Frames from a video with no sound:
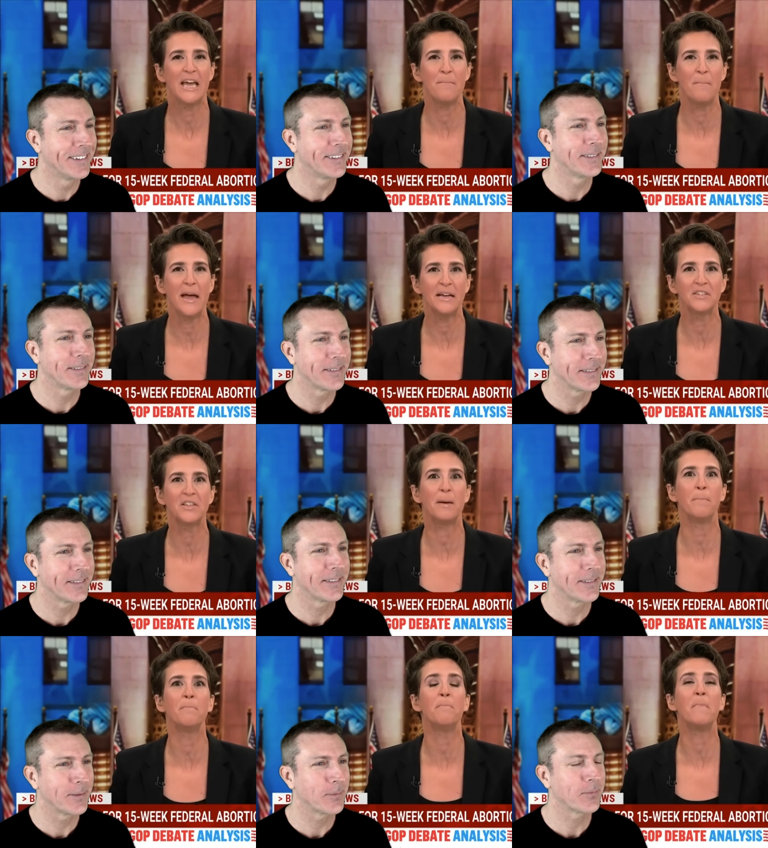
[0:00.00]
Speaker 1: He makes
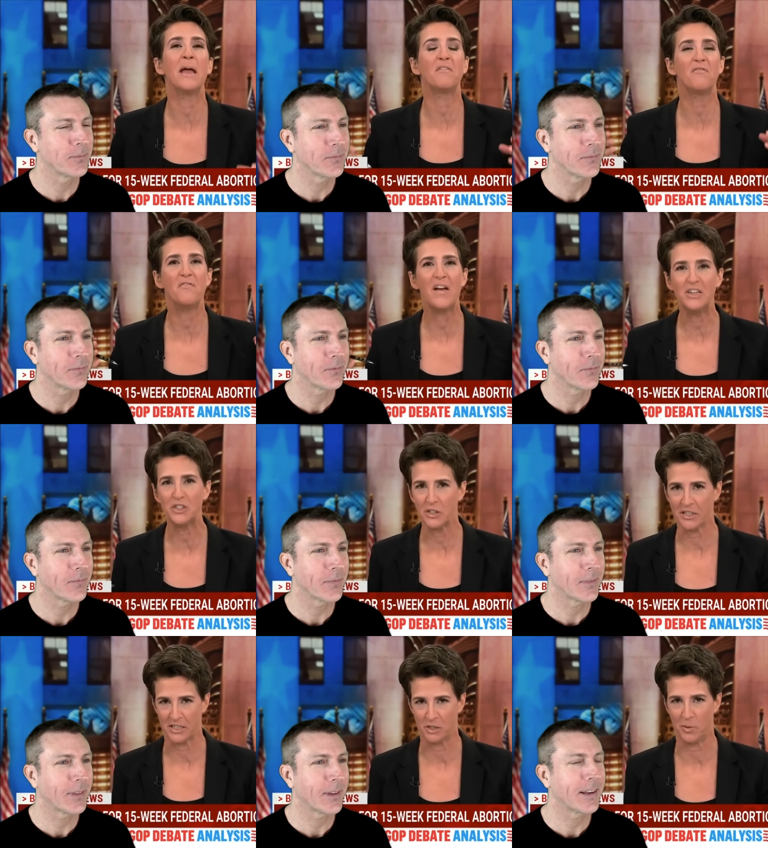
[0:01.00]
them make
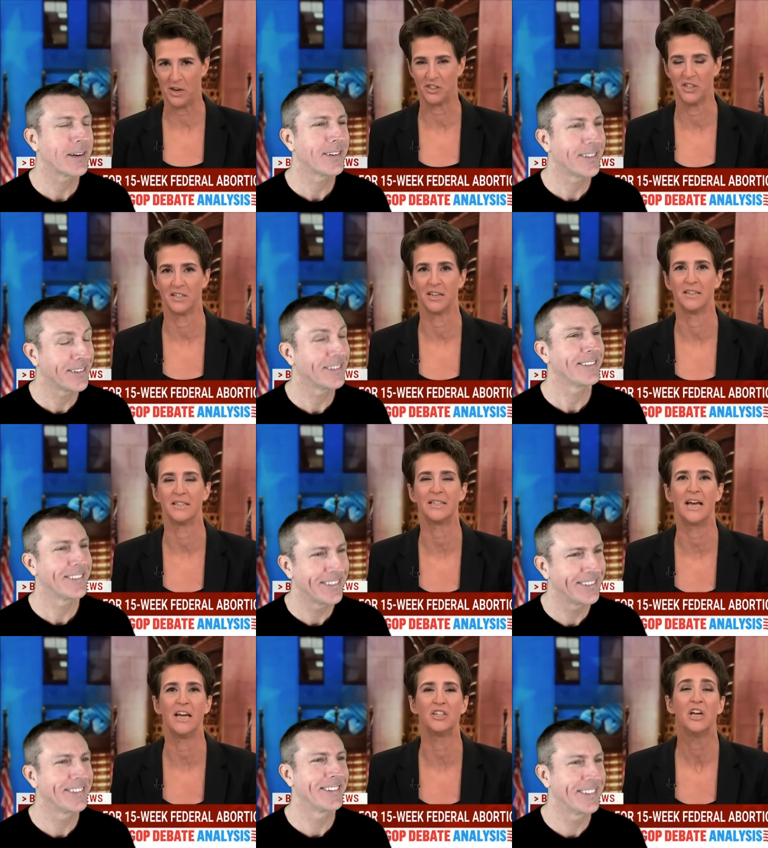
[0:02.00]
facial expressions on the
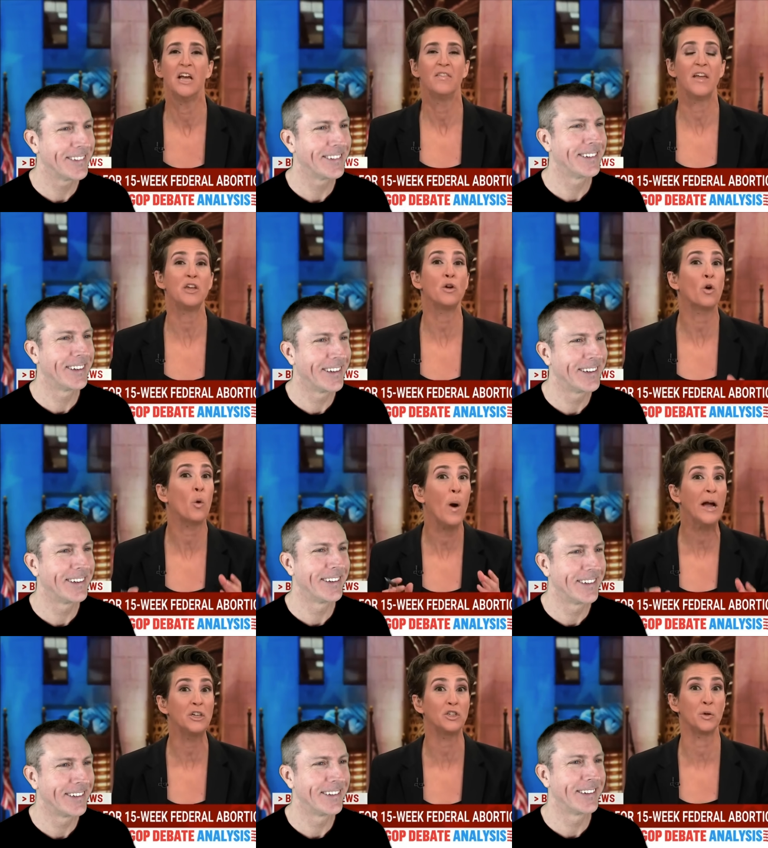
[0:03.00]
stage that you're
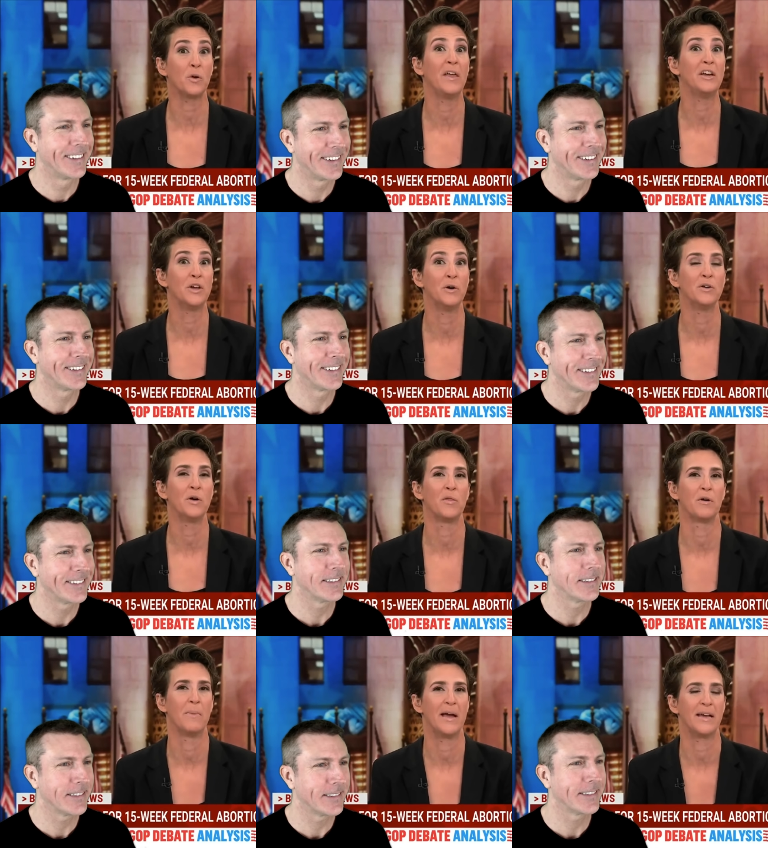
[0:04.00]
quite sure they don't know
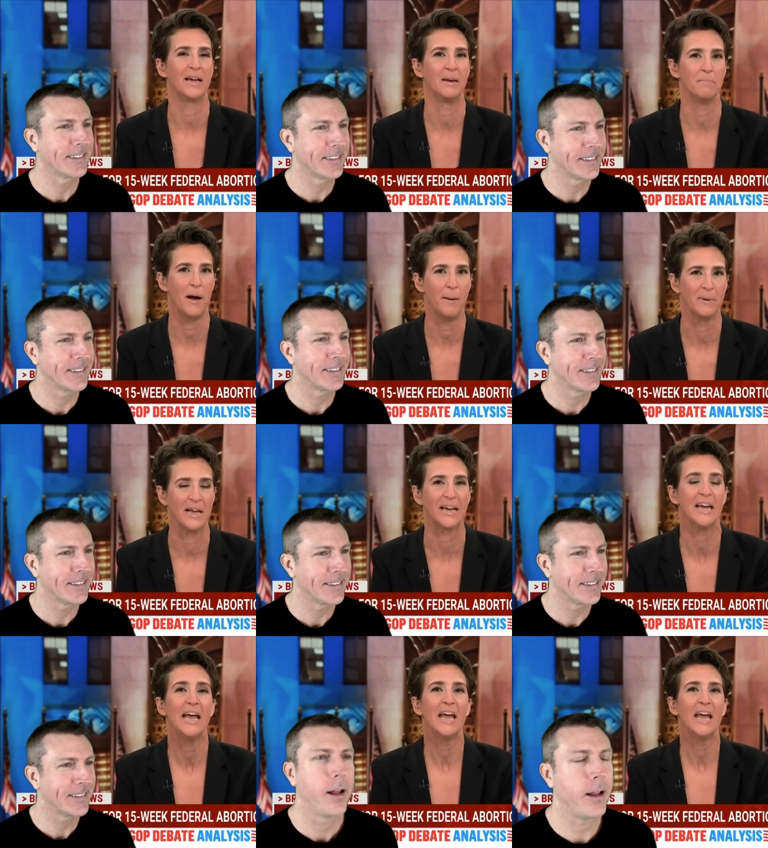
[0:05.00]
they're making in
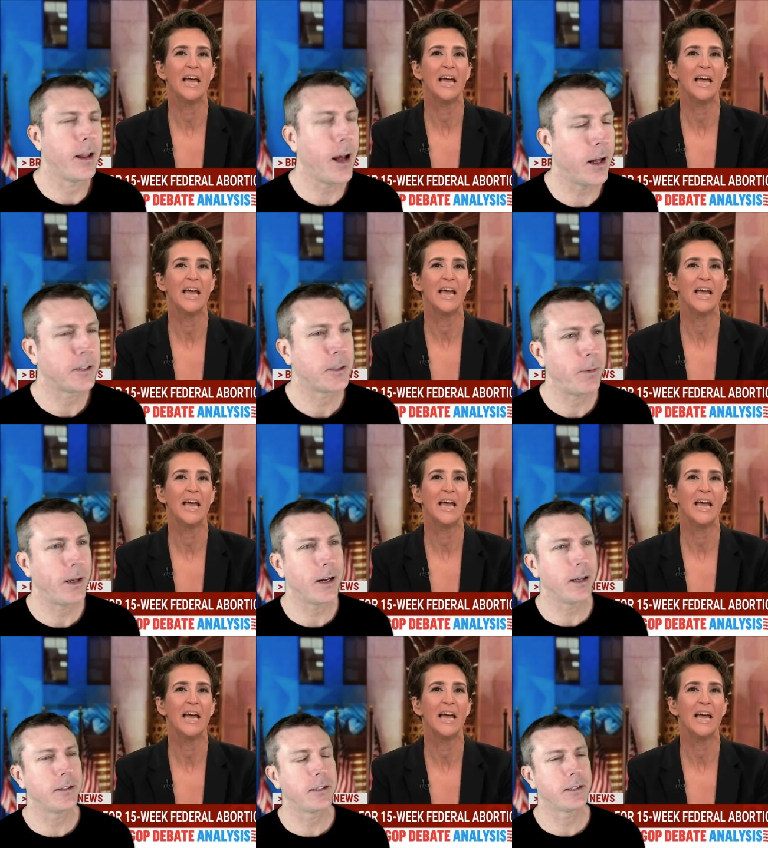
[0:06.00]
public.
Speaker 2: Yes,
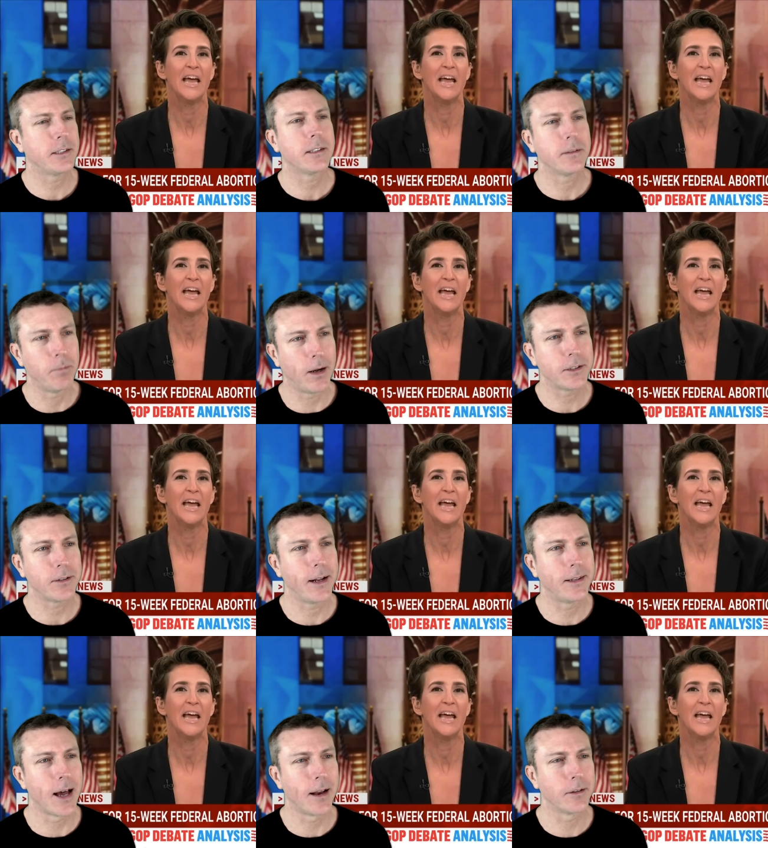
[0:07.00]
because much
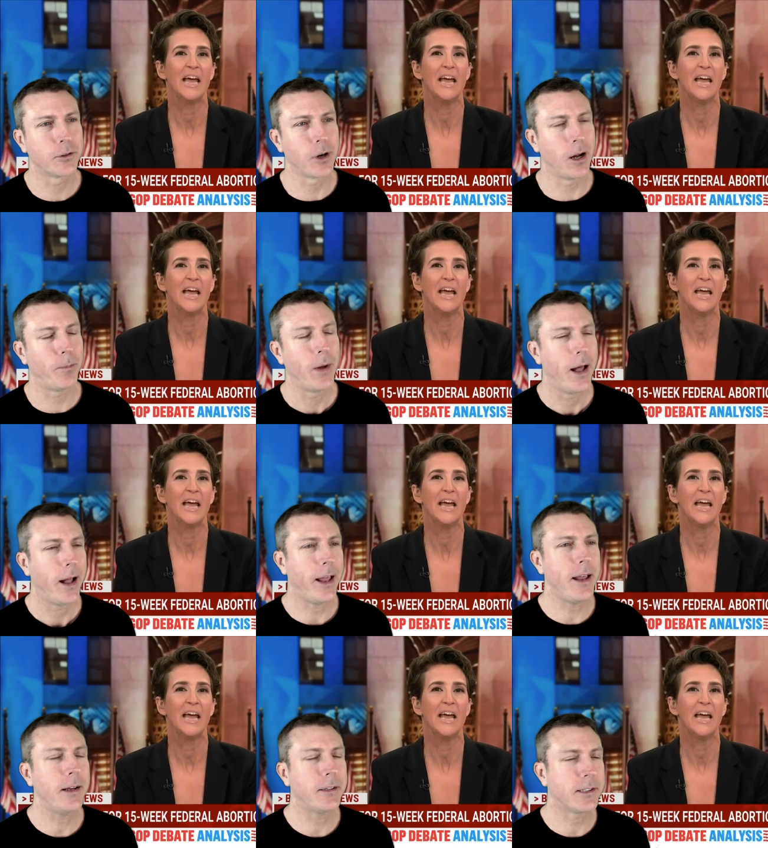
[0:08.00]
like Donald Trump,
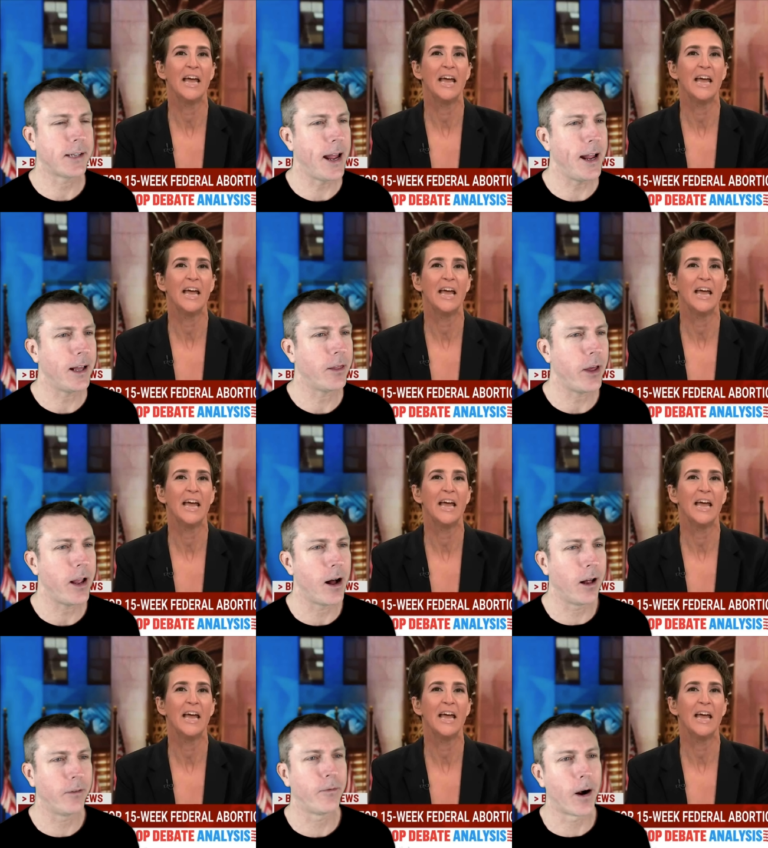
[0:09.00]
he is saying the
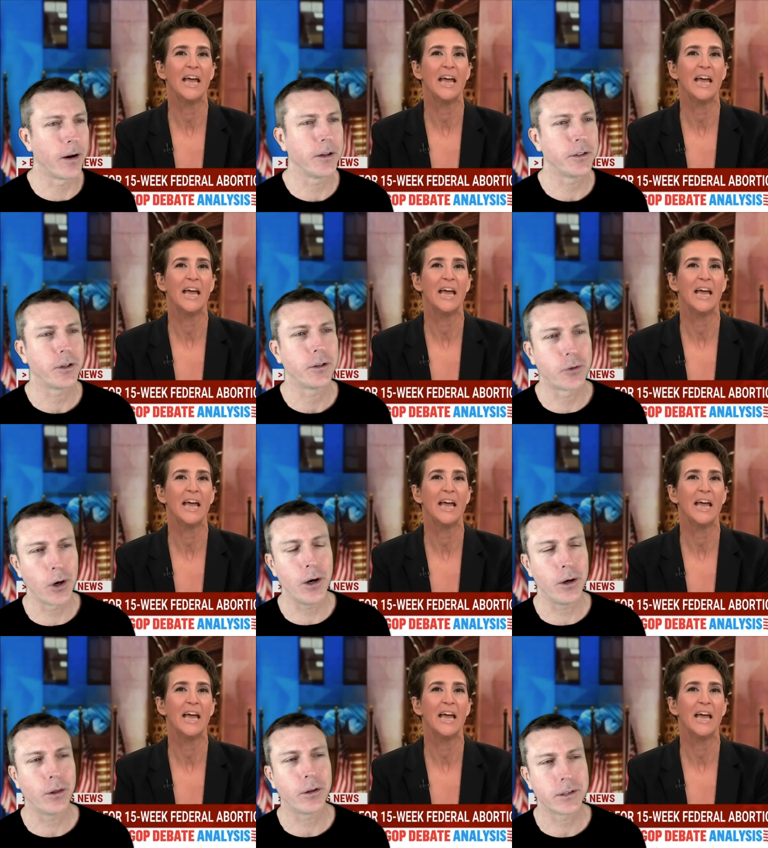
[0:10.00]
unvarnished
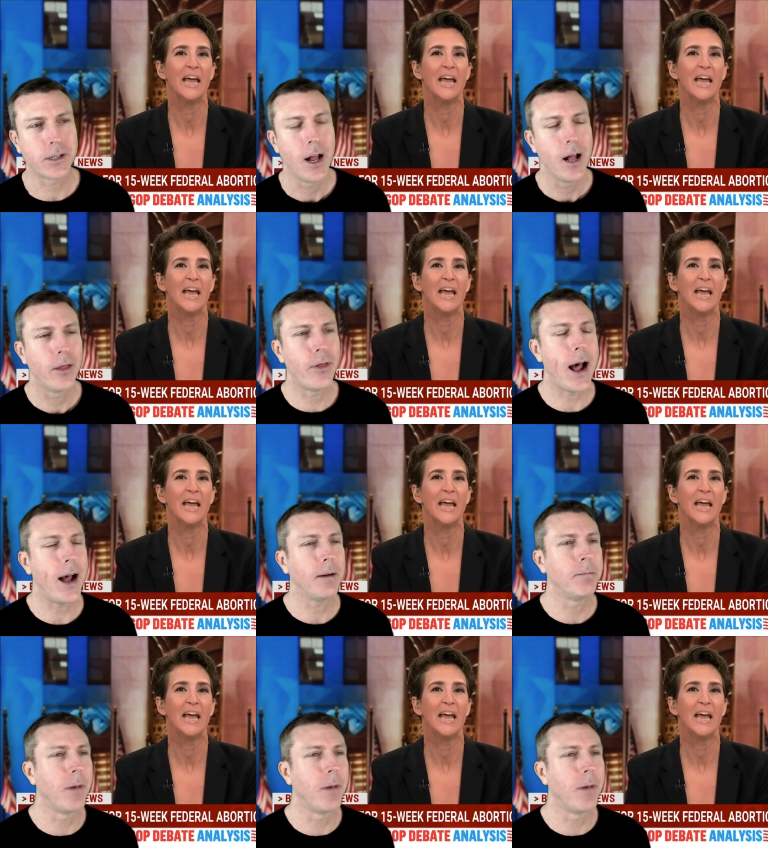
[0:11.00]
truths that